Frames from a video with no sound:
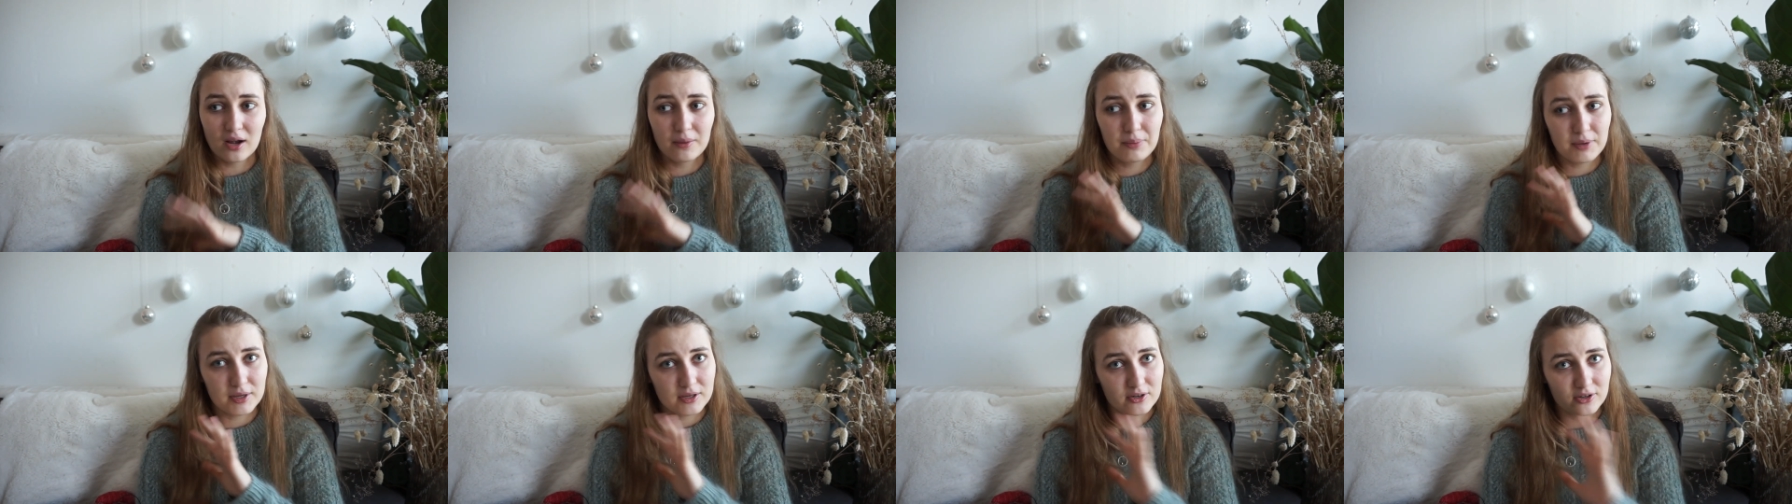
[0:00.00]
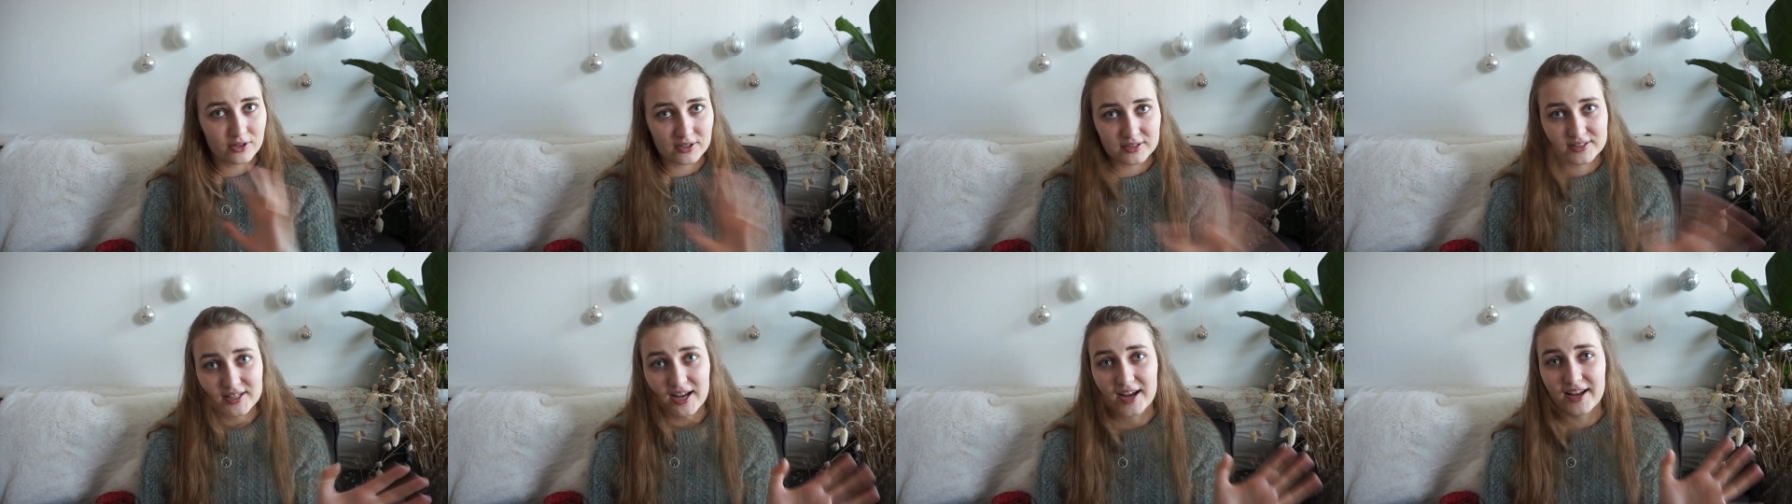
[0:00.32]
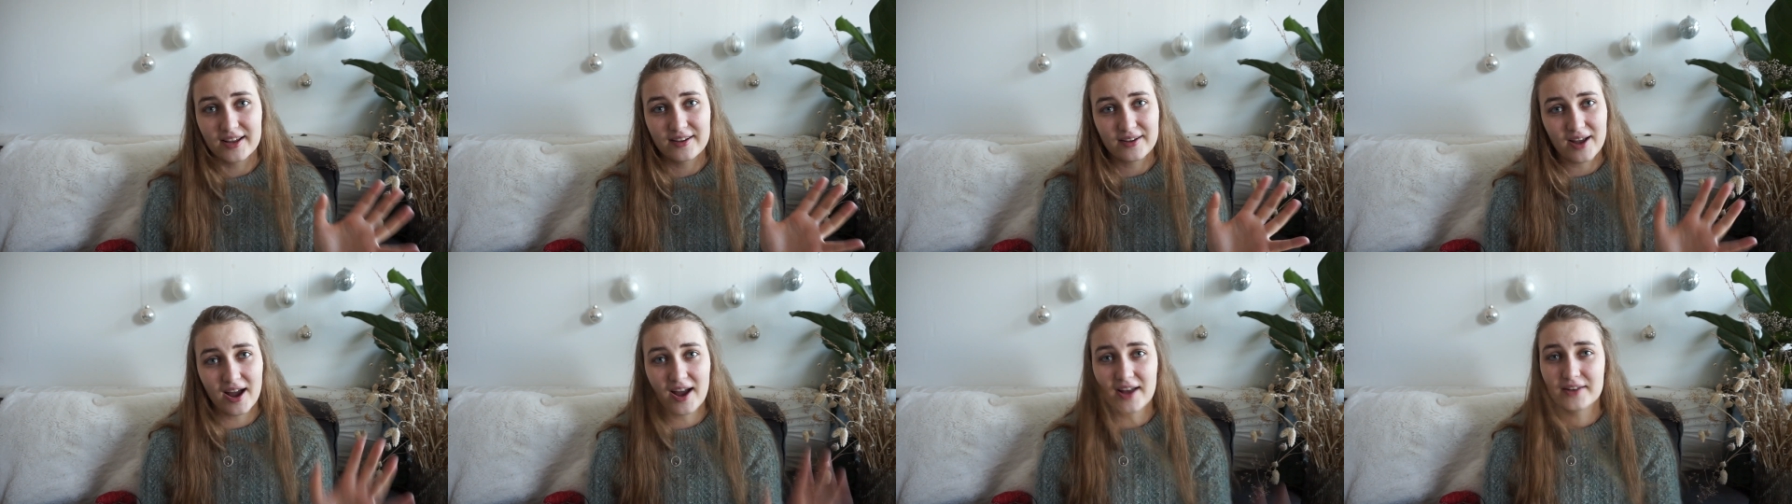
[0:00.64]
because I
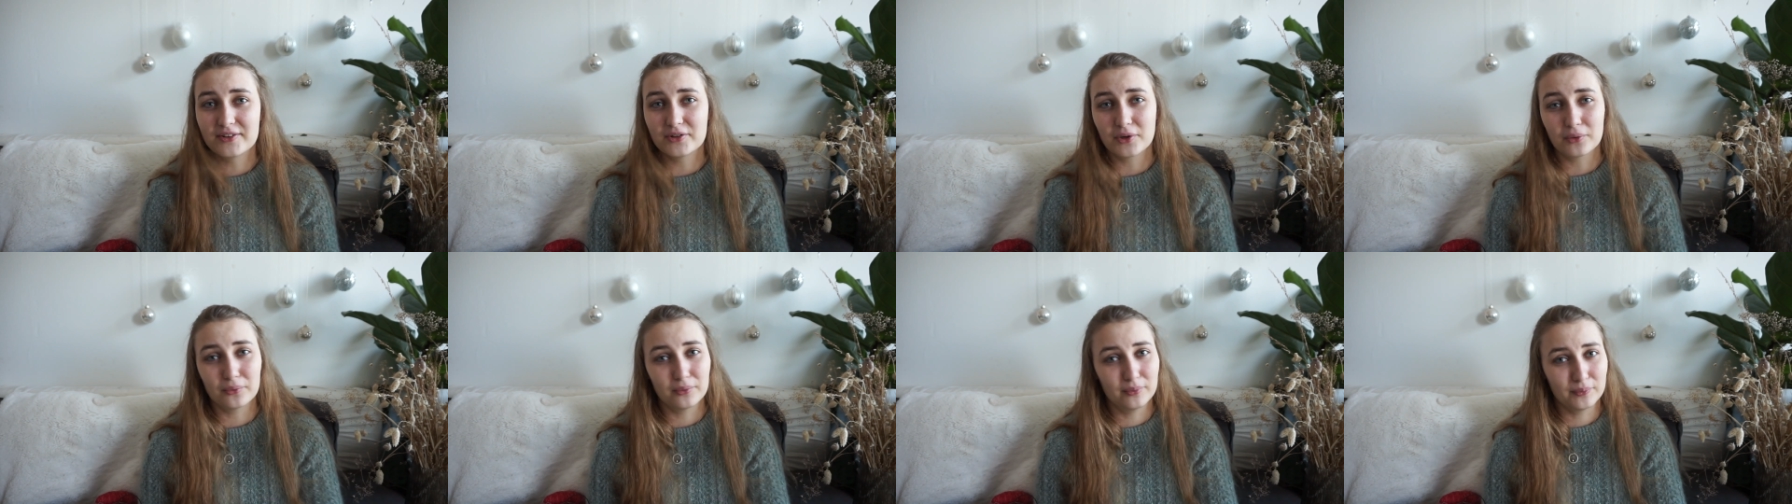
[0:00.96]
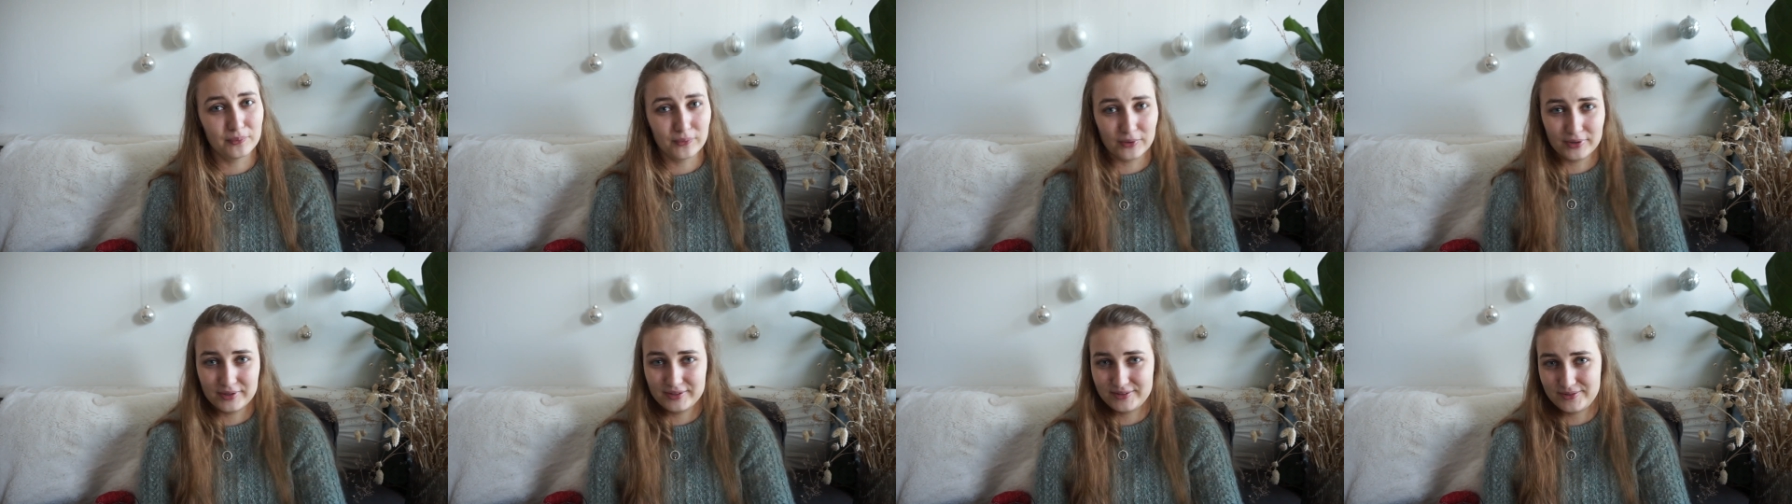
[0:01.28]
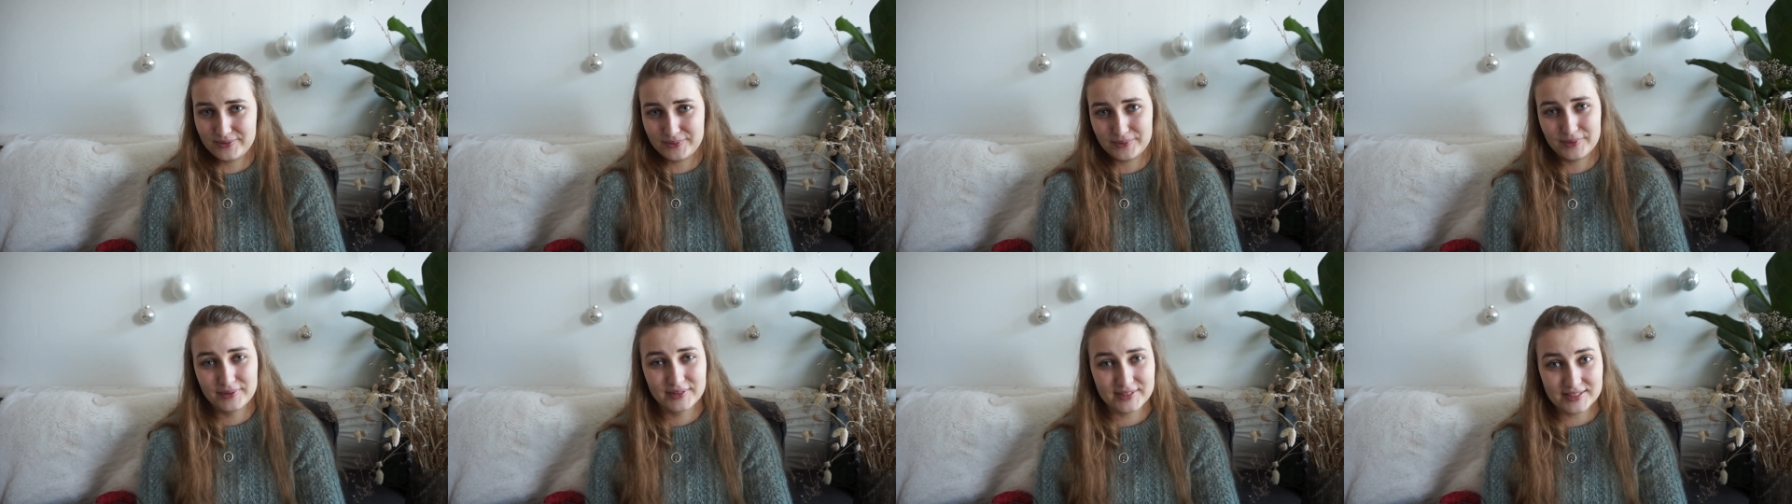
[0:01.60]
don't want
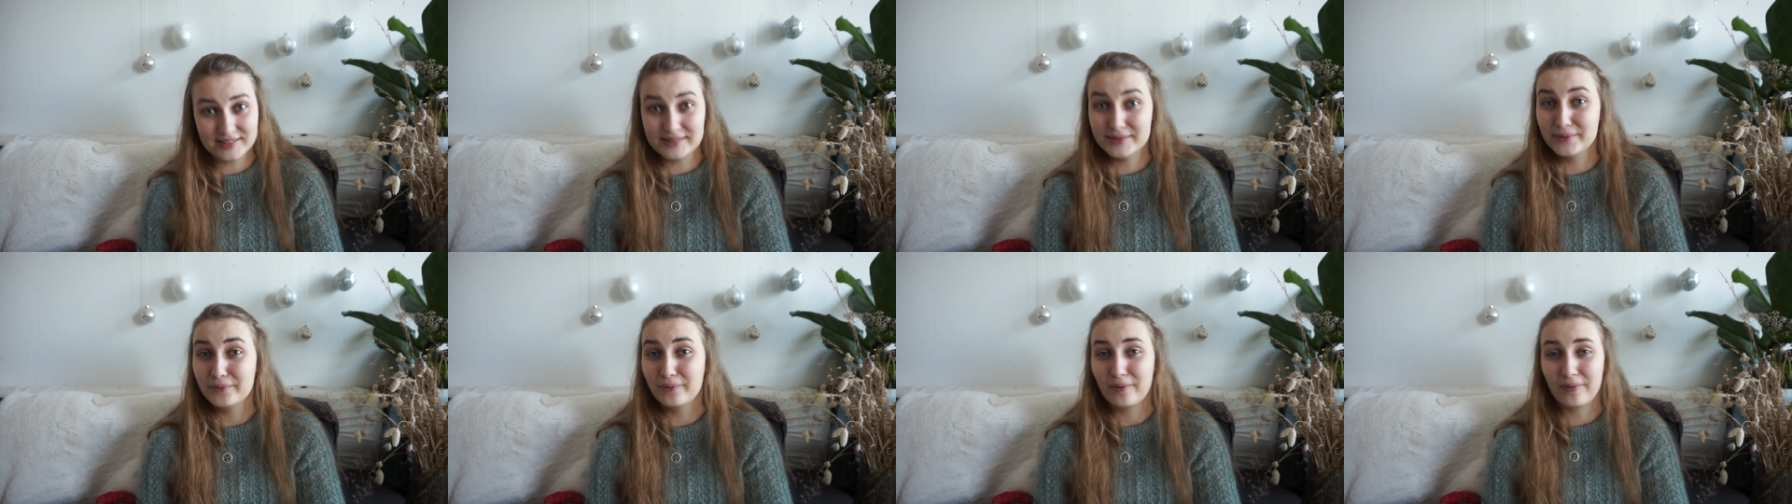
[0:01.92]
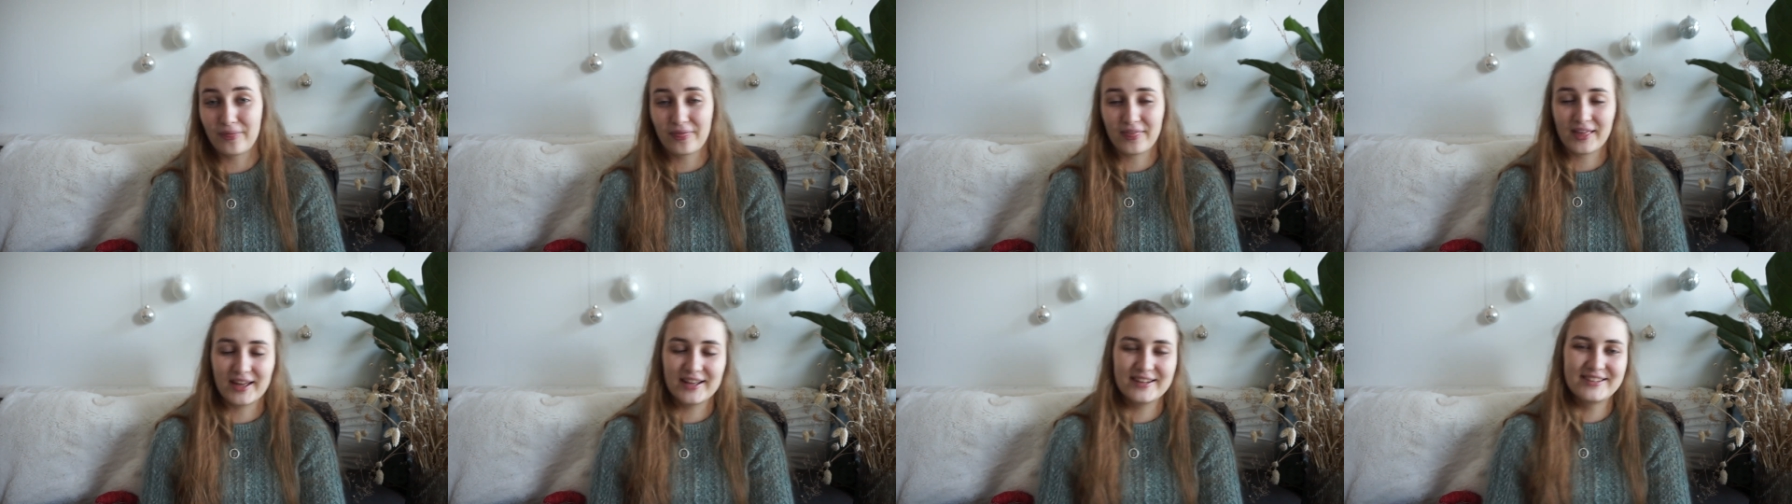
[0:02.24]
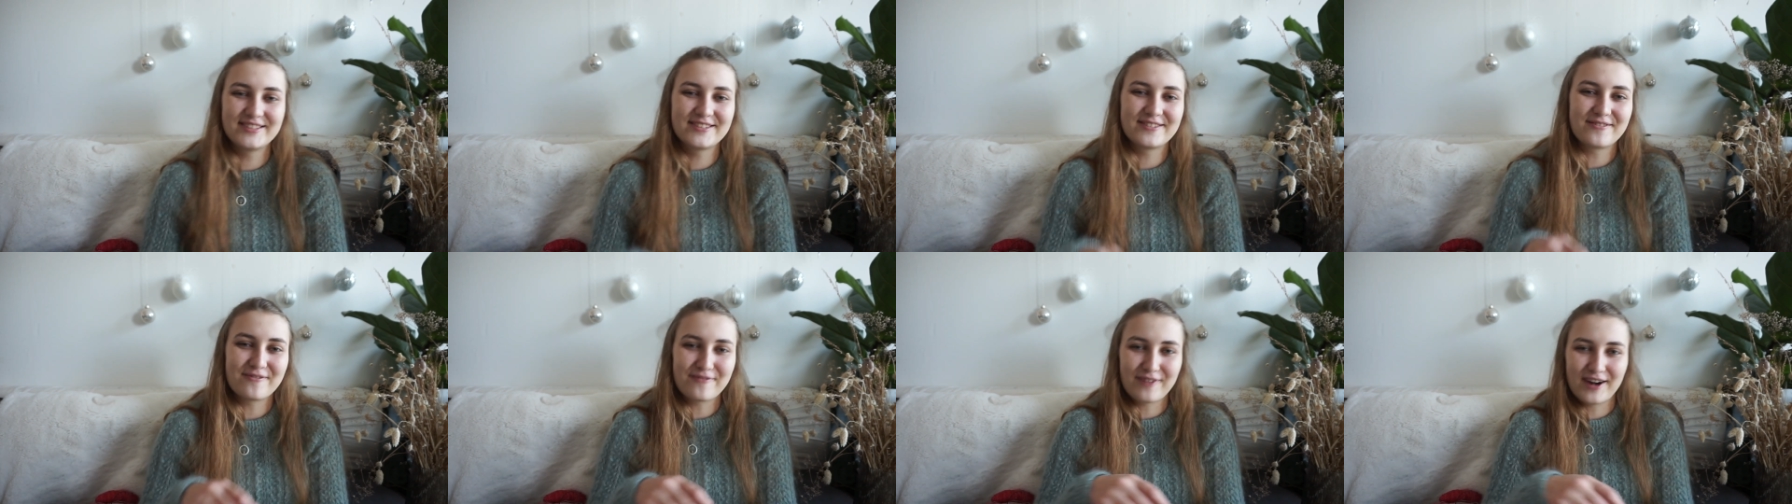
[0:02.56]
to deal with
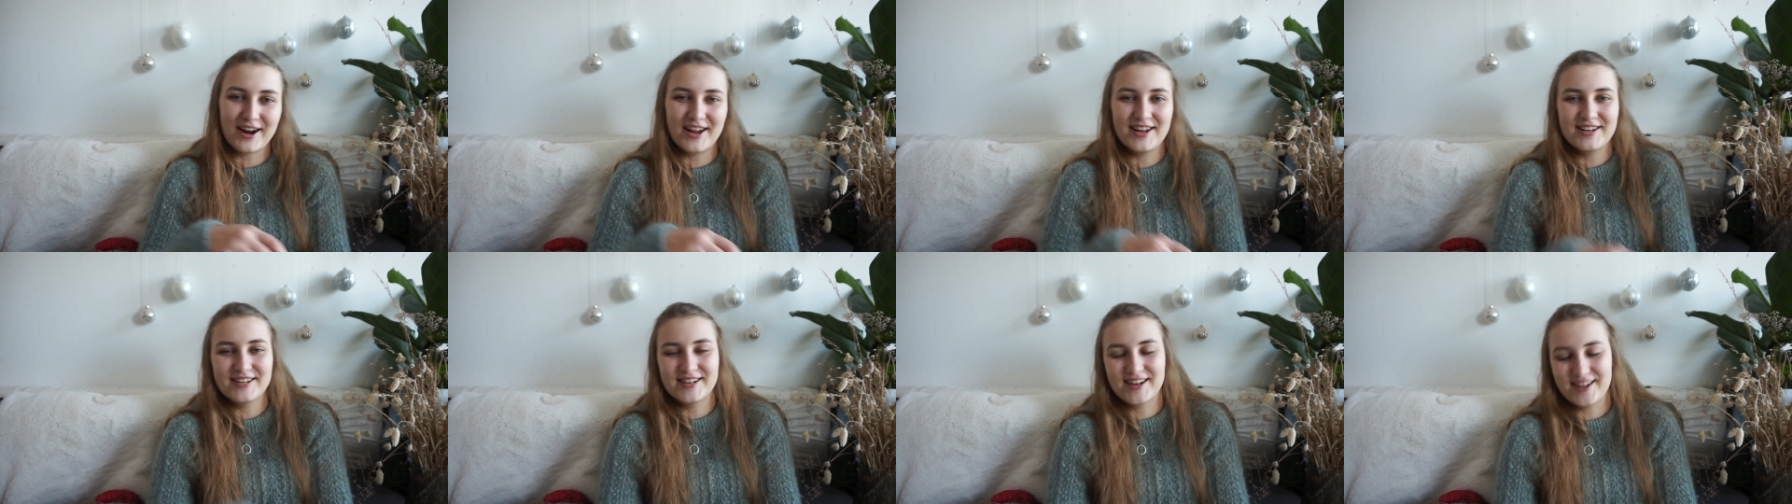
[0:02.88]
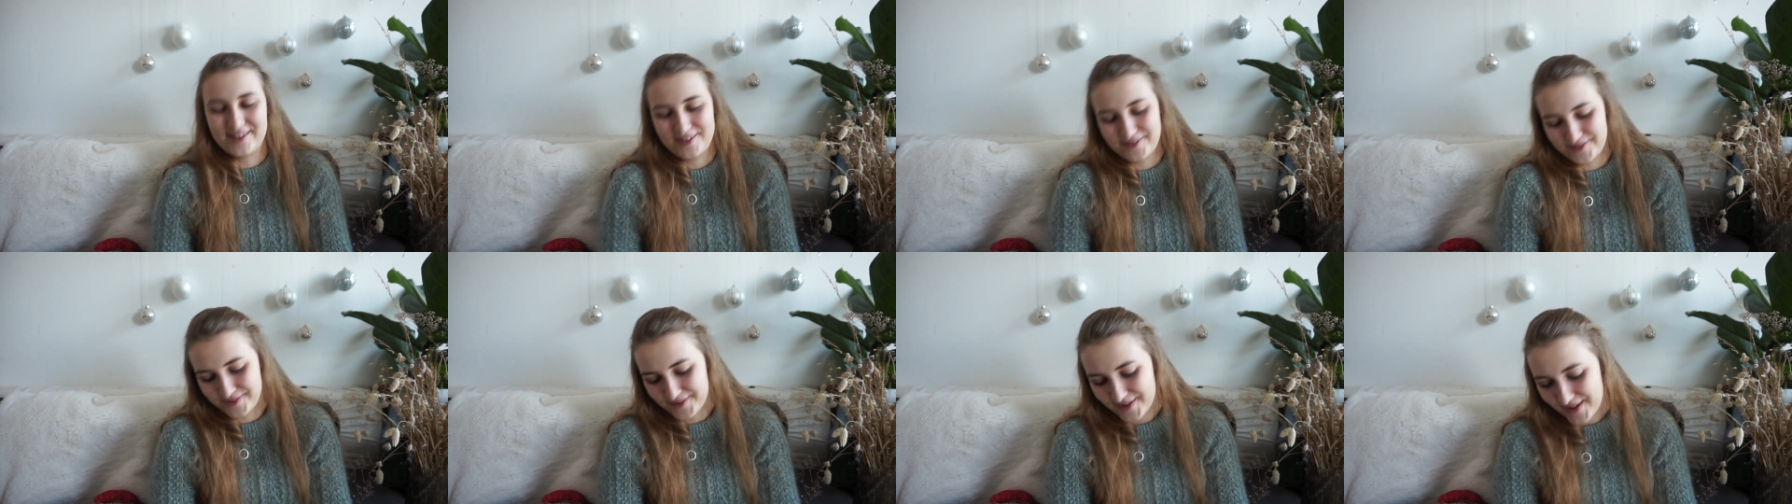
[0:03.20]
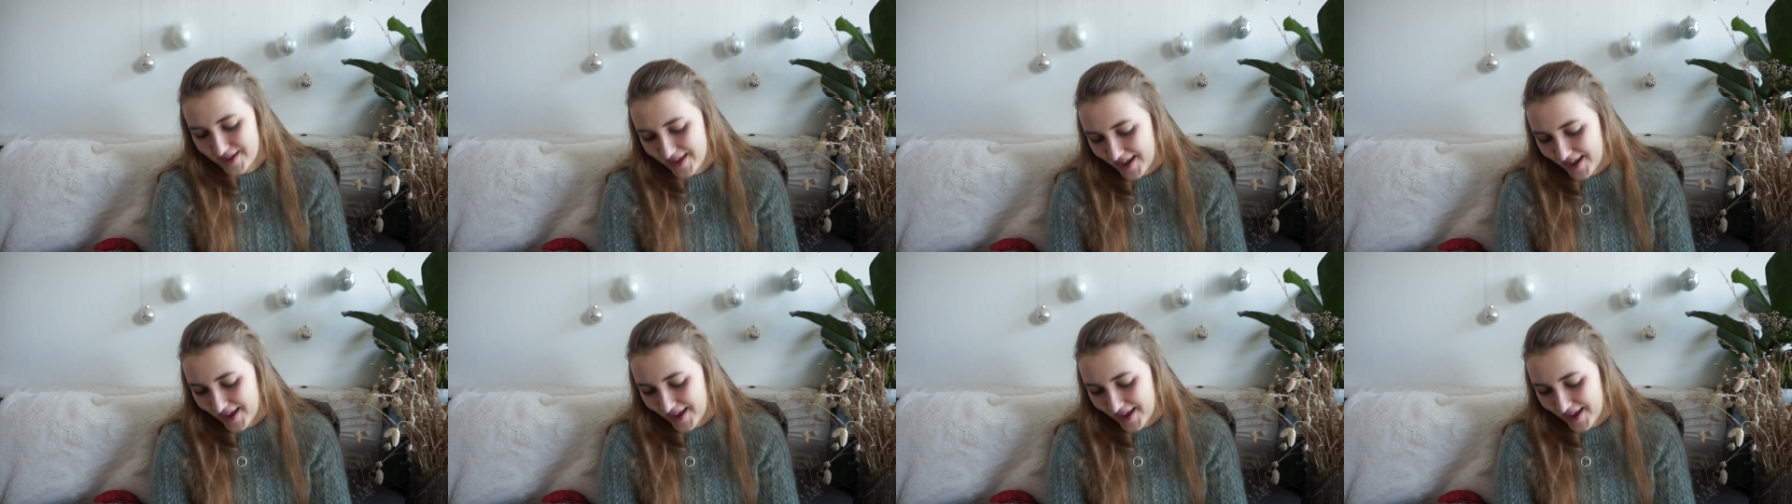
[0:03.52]
that right now.